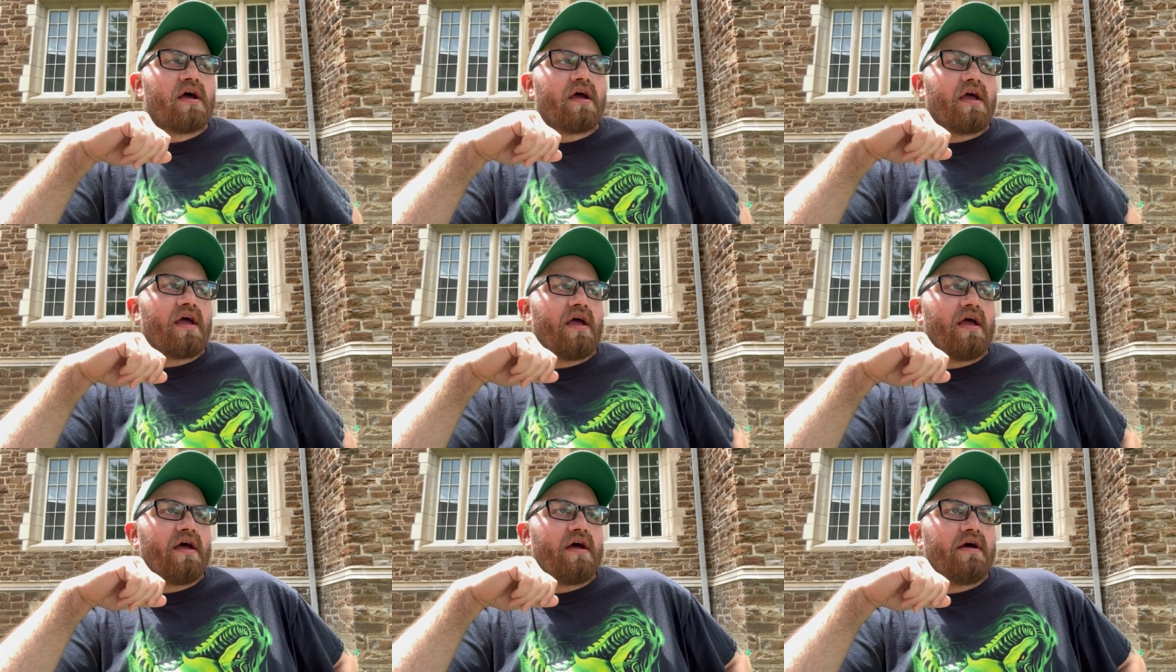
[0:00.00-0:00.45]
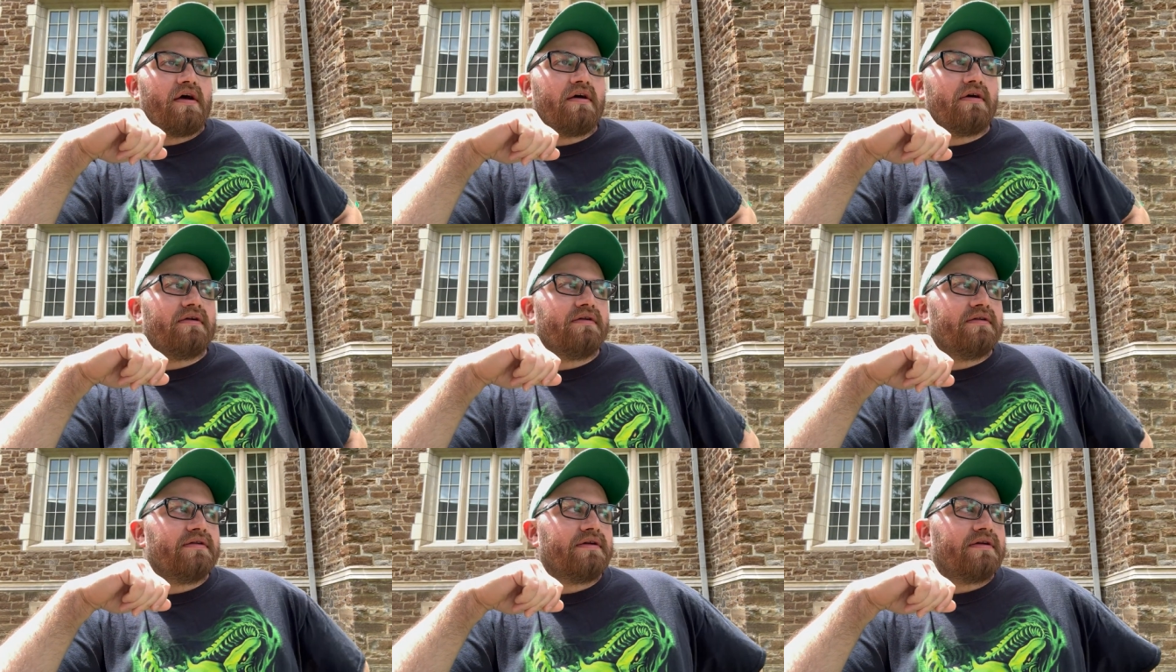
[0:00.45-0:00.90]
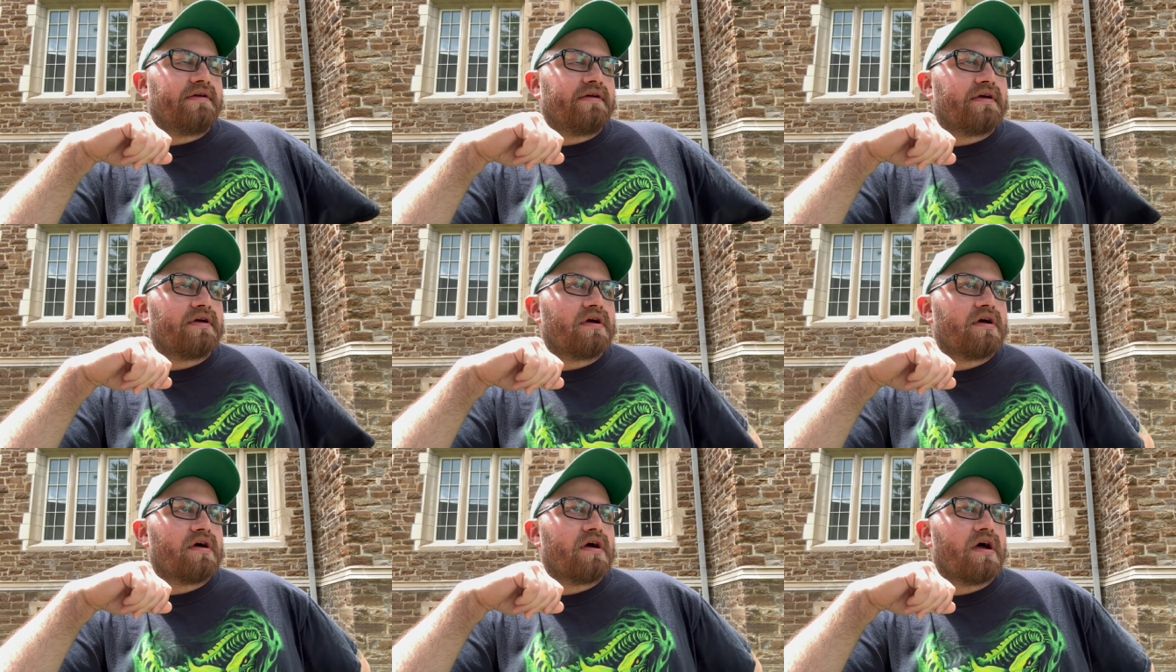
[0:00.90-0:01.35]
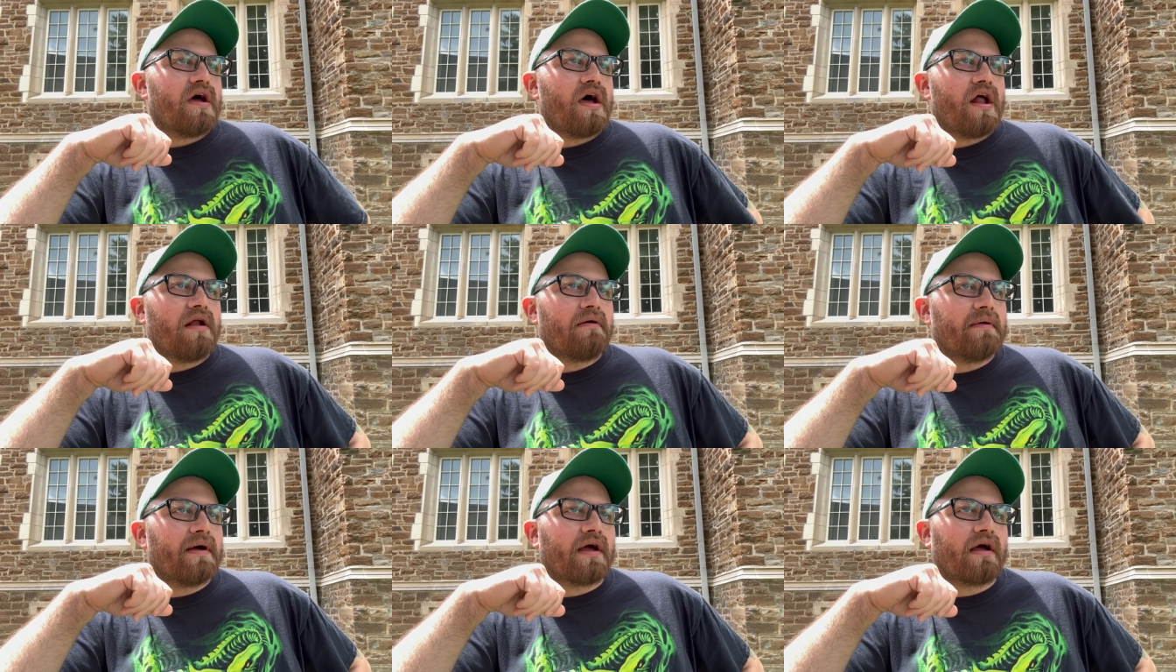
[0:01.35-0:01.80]
and and
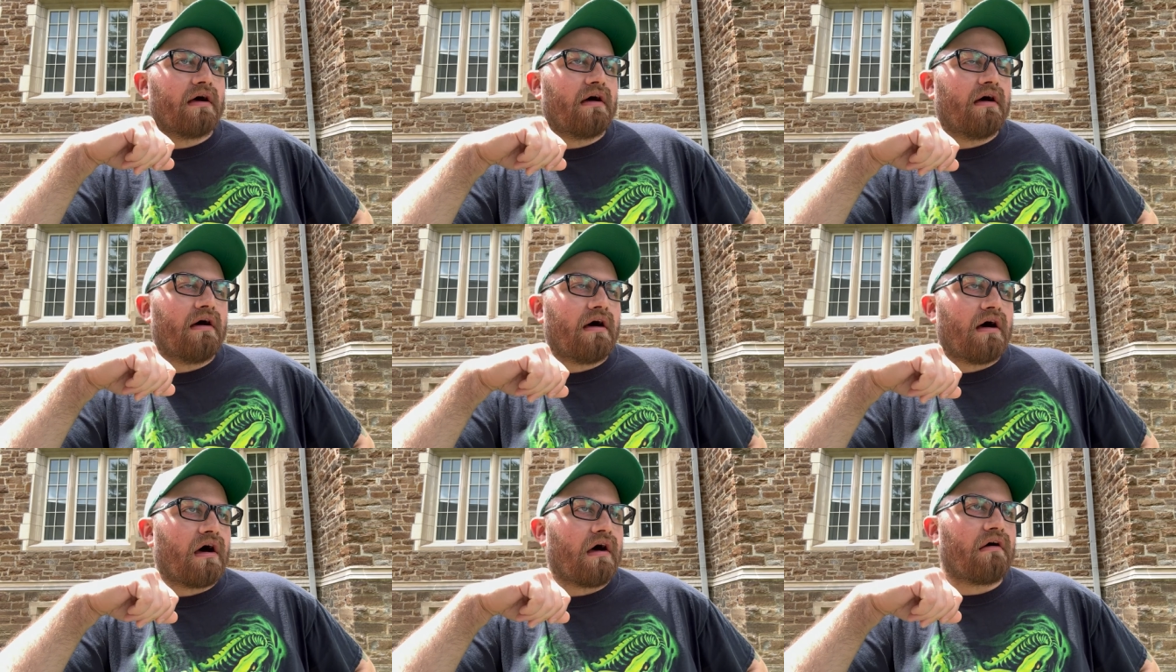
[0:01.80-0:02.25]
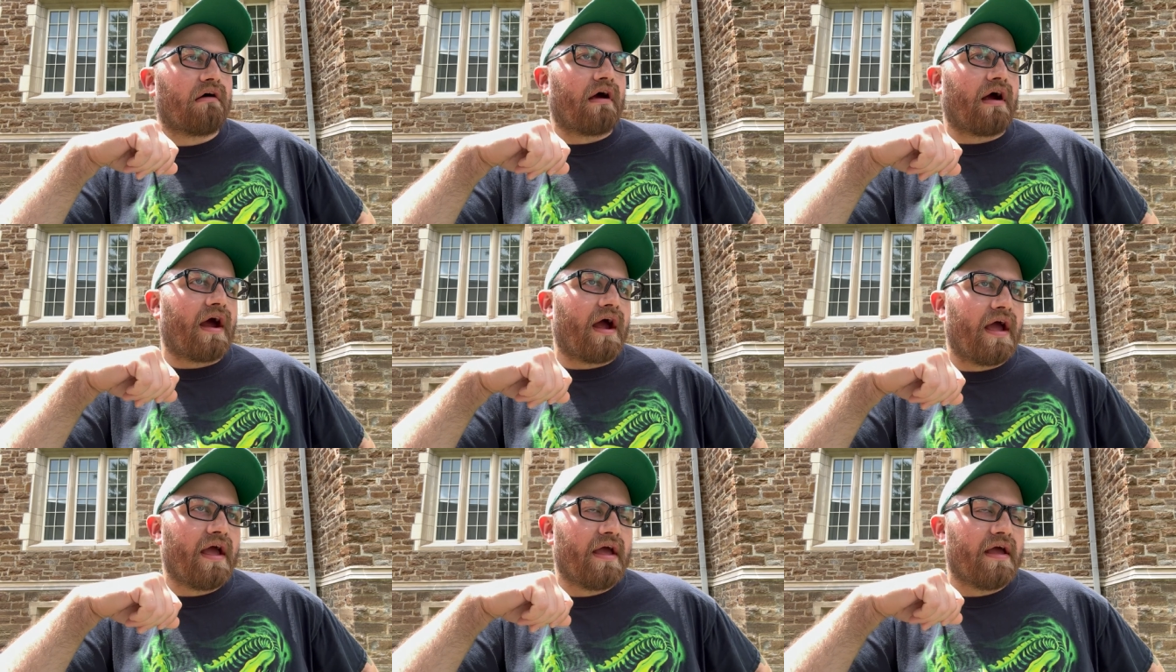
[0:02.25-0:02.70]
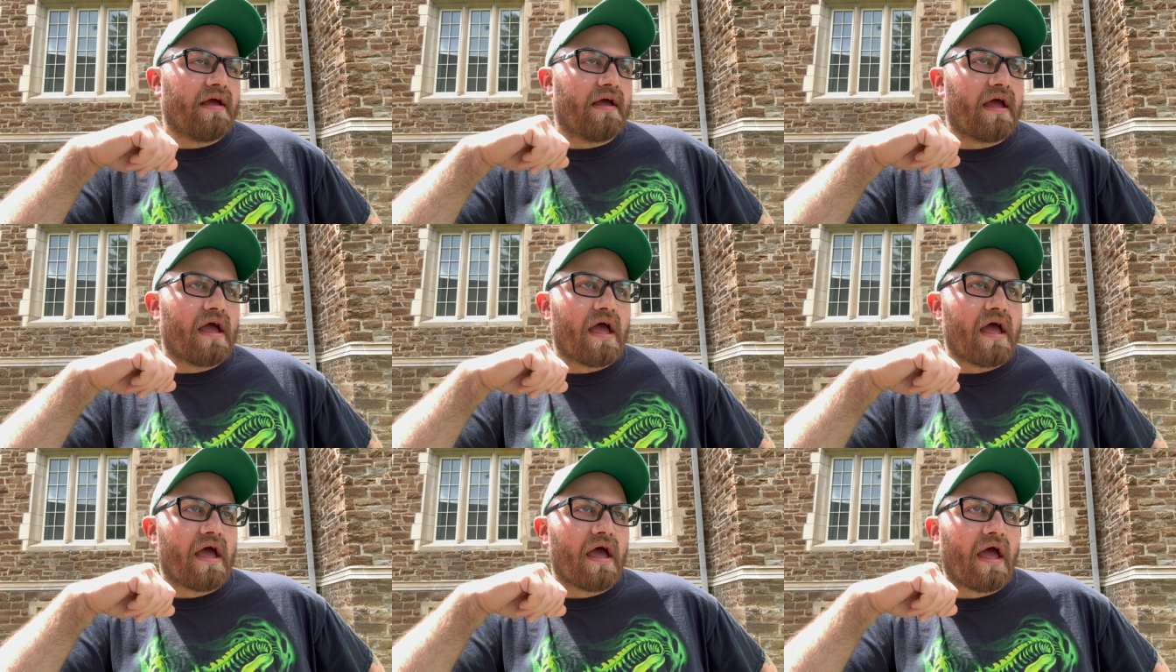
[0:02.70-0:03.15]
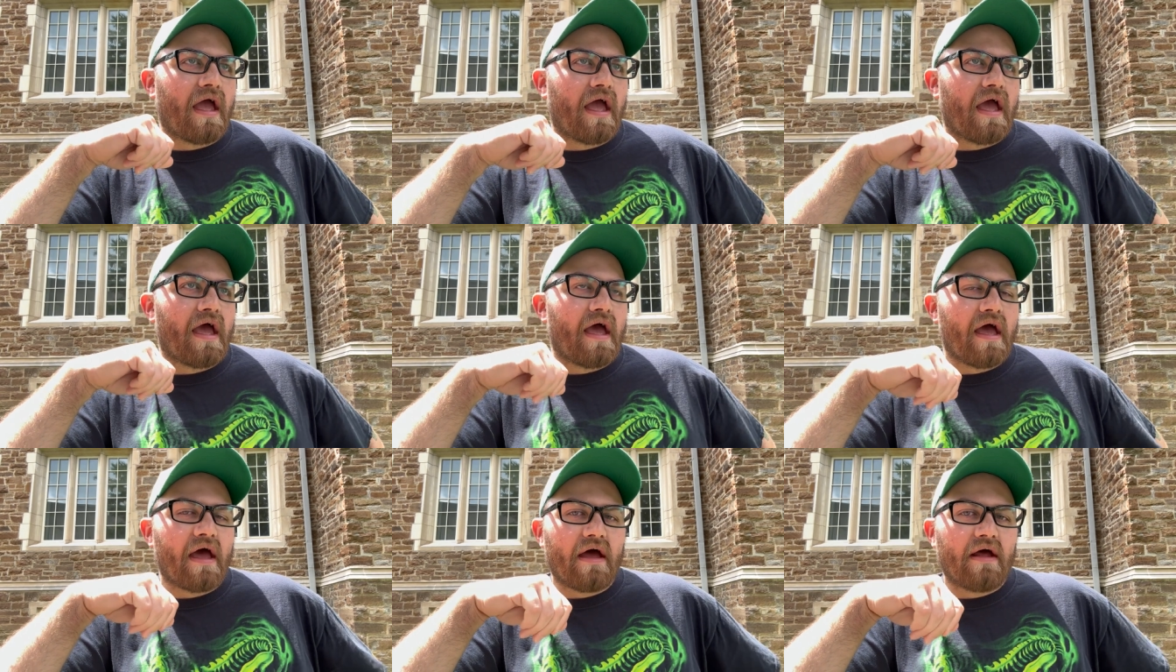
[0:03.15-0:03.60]
I'm like, all right,
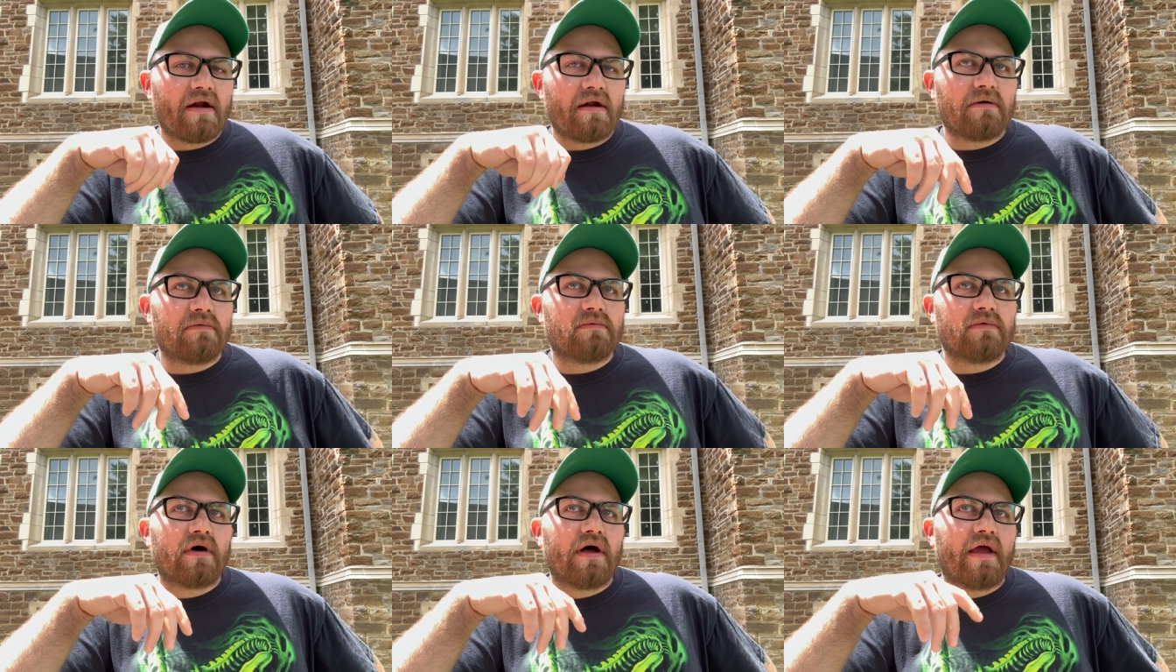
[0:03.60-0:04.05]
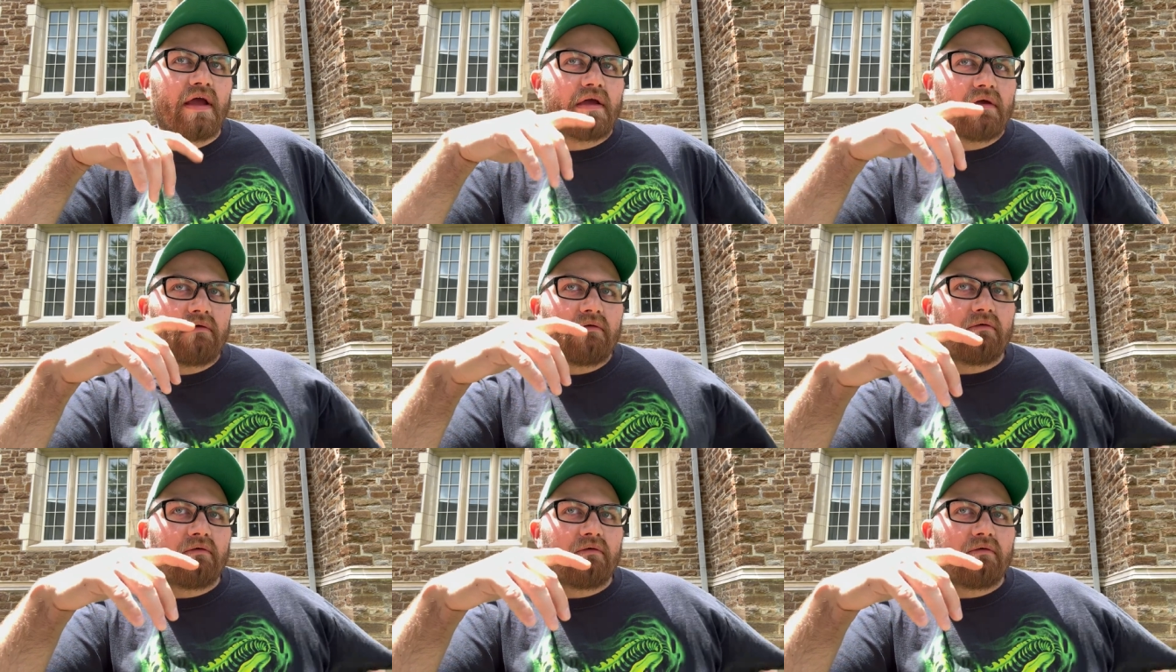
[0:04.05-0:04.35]
and I'm like,